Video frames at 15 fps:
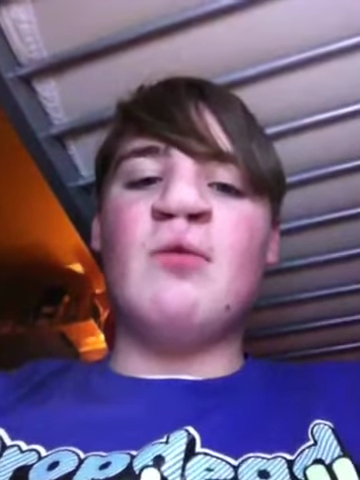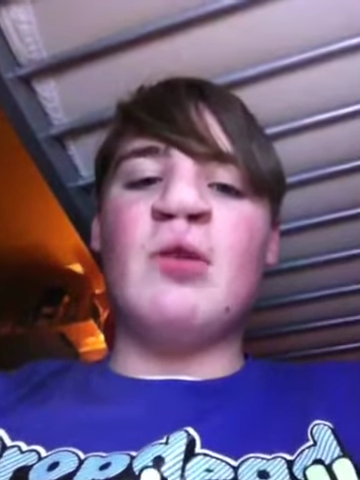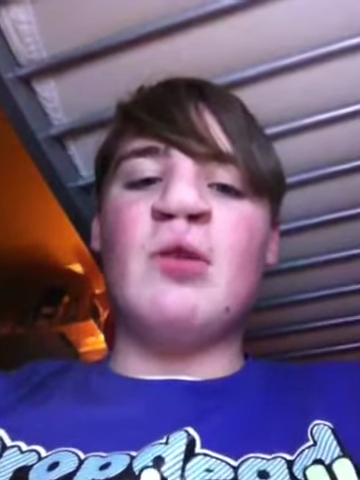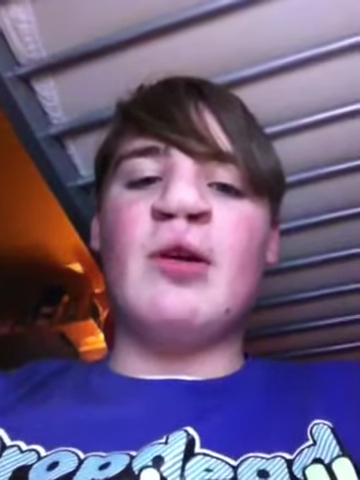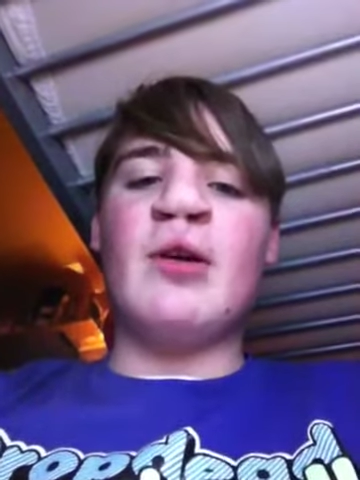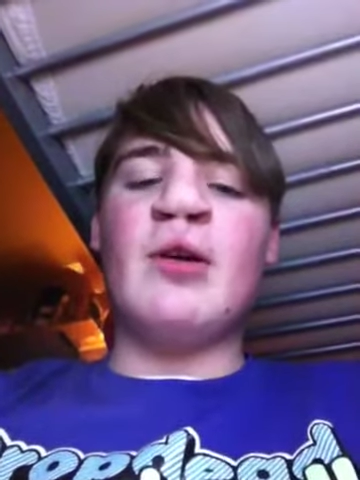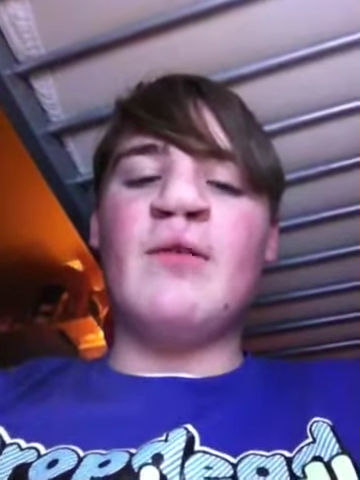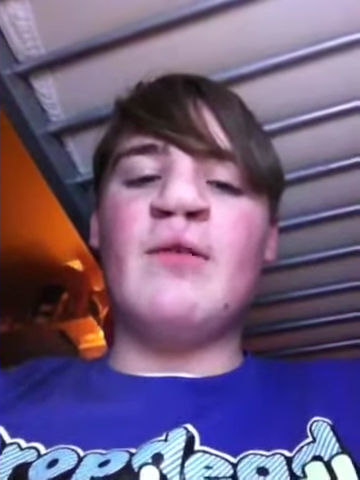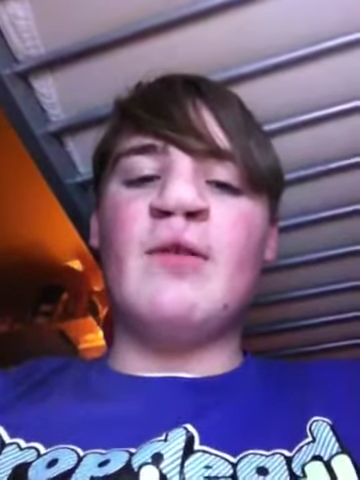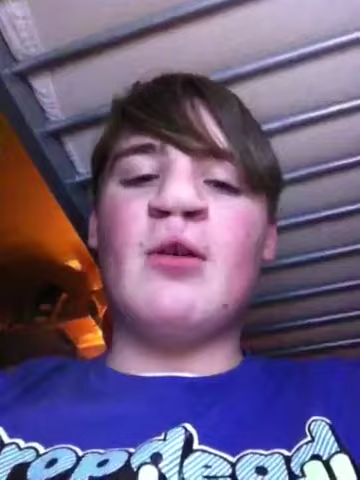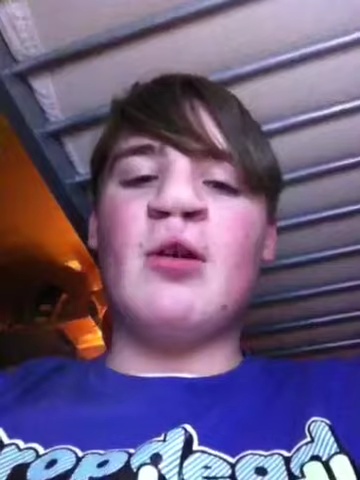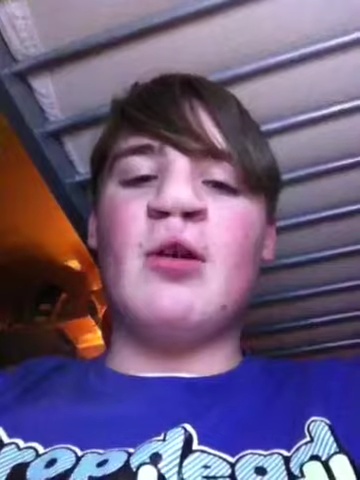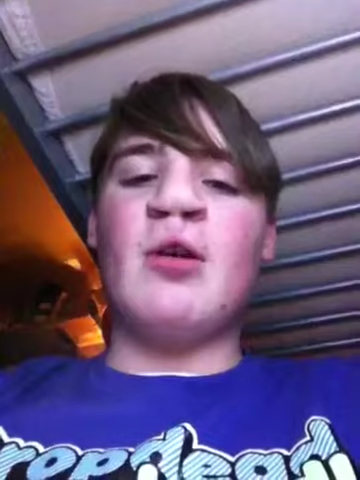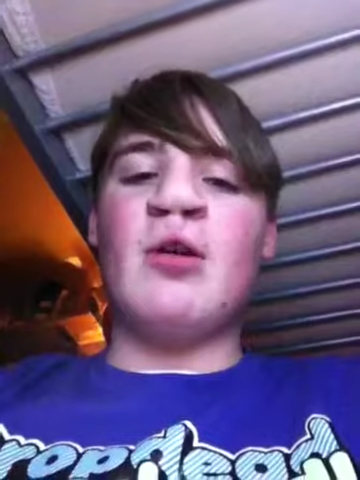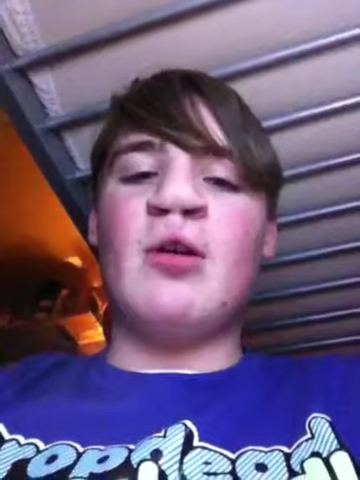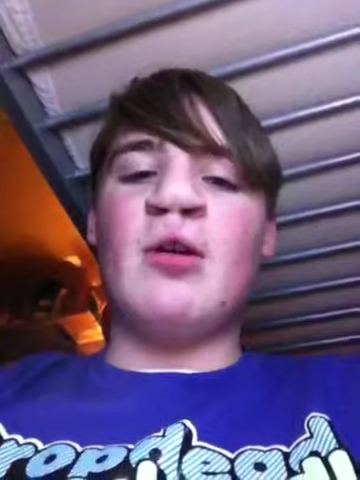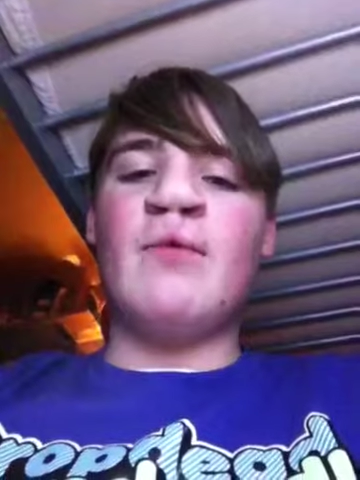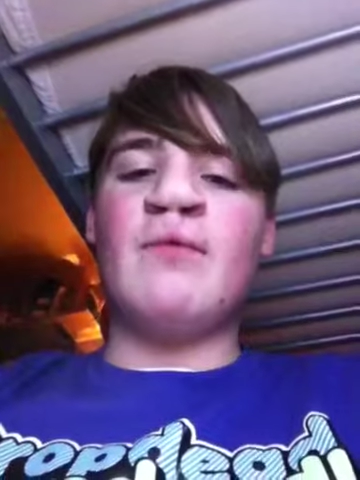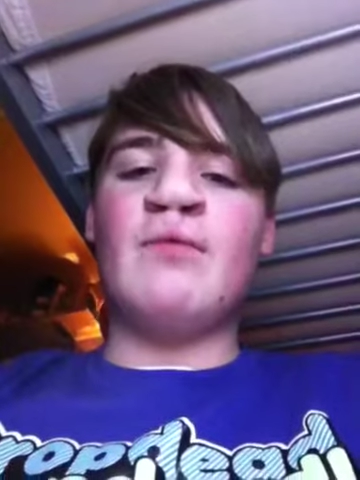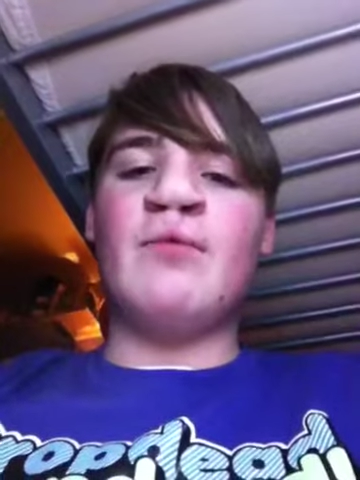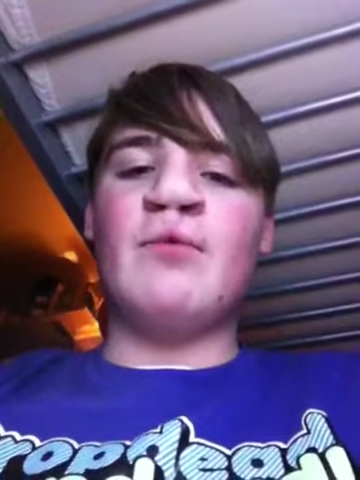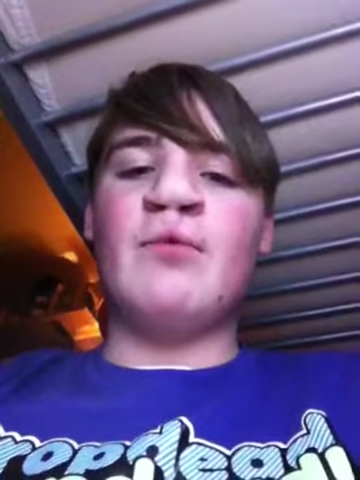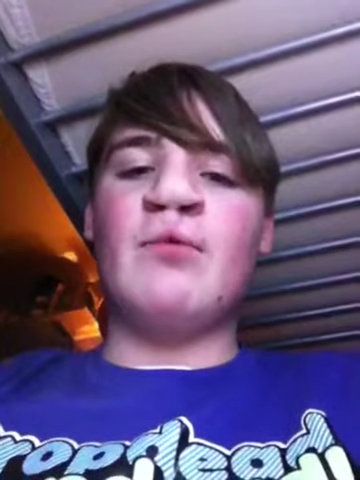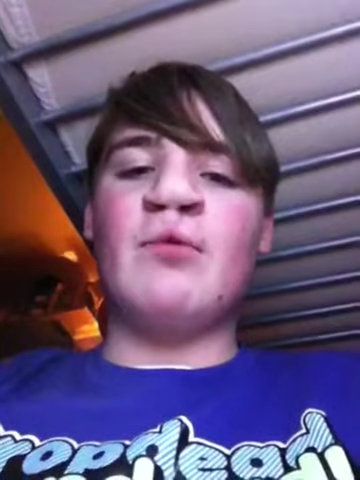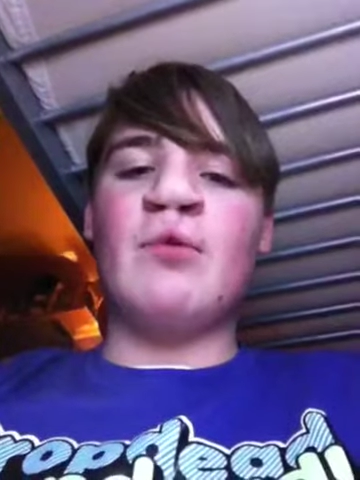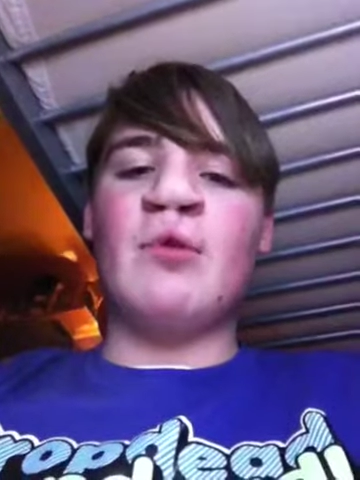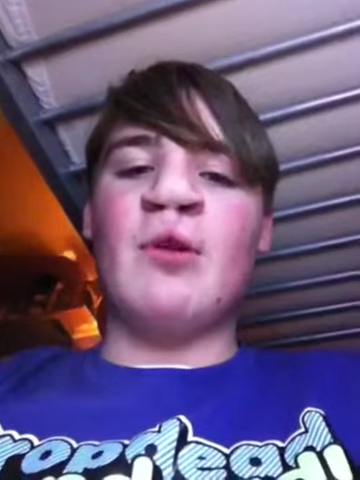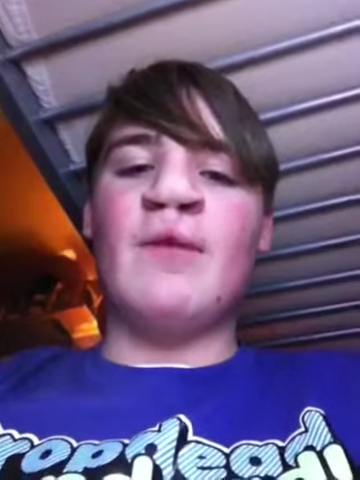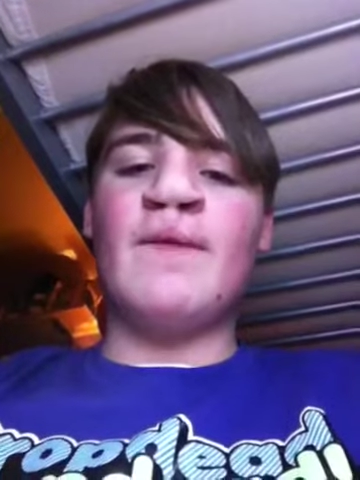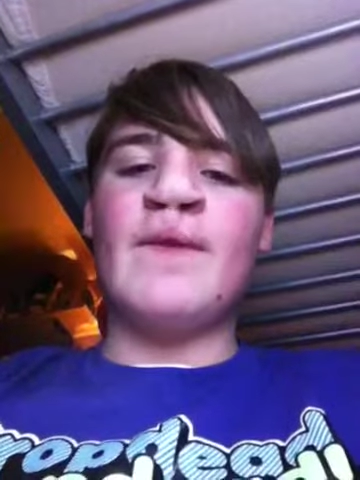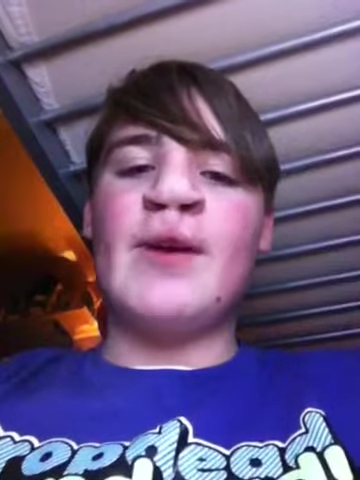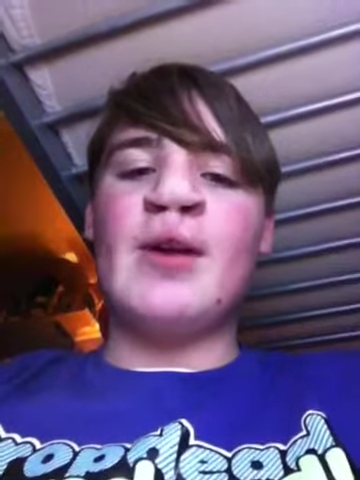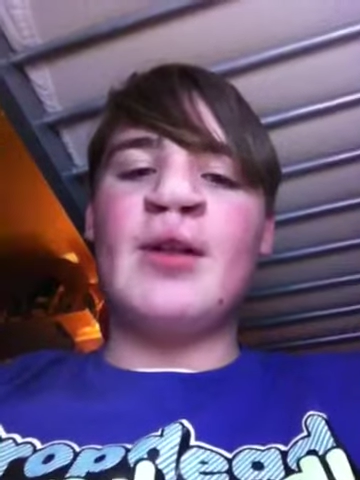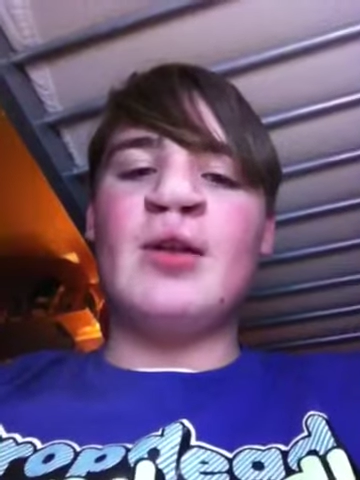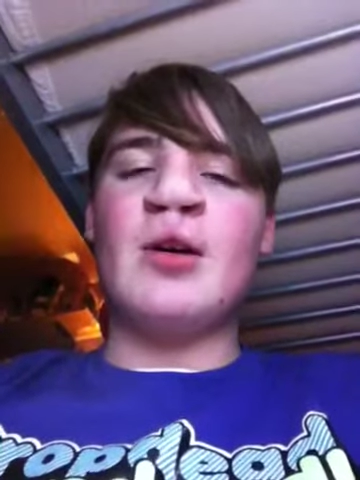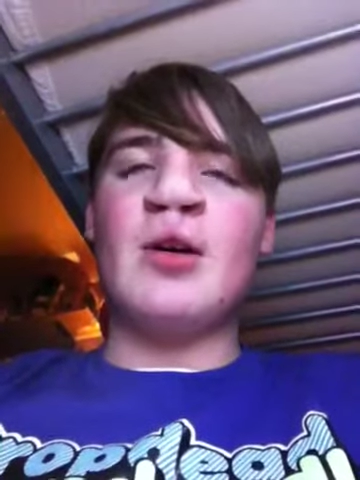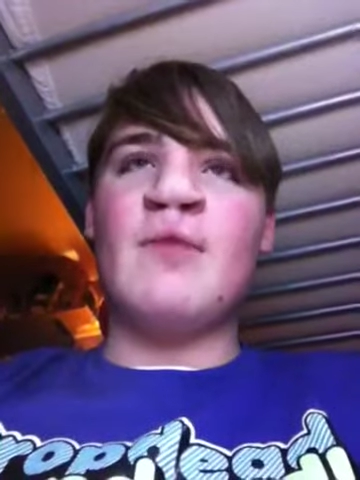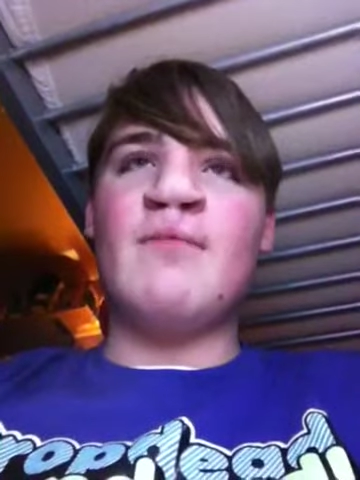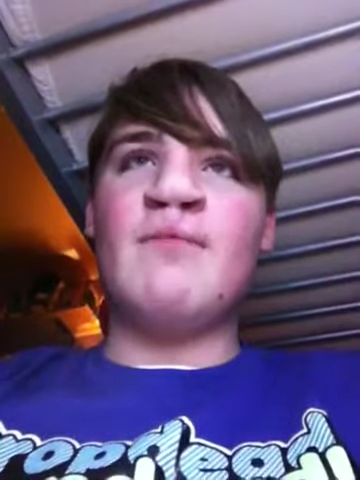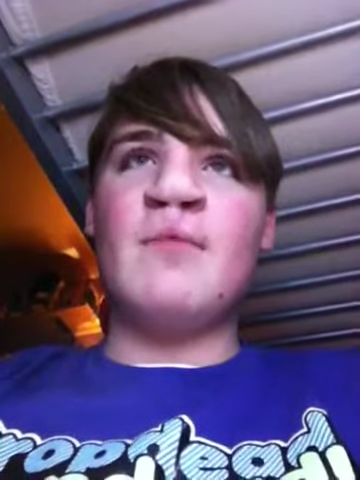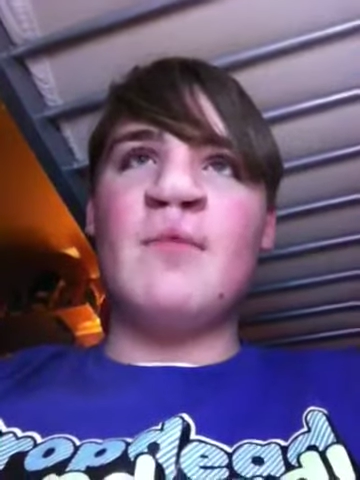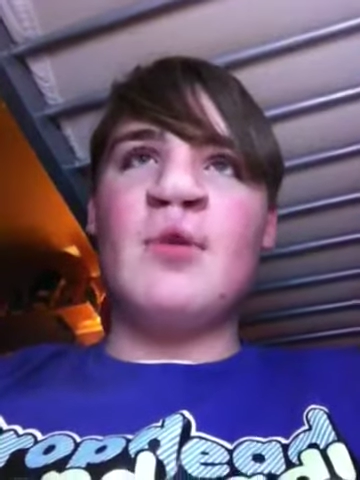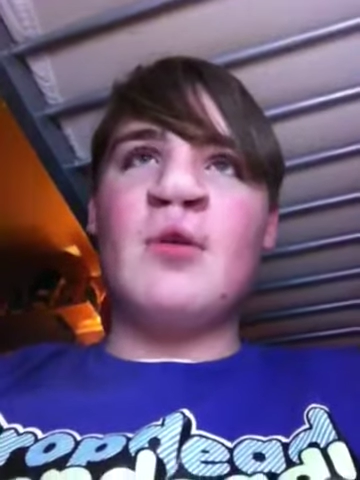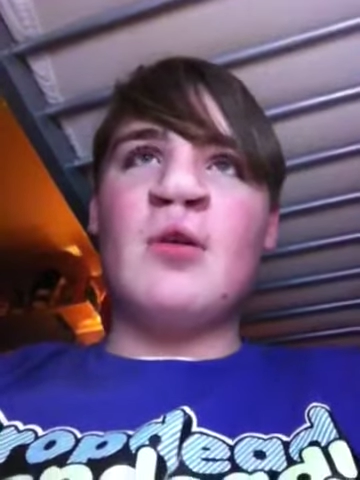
Like, I'm, like FaceTime,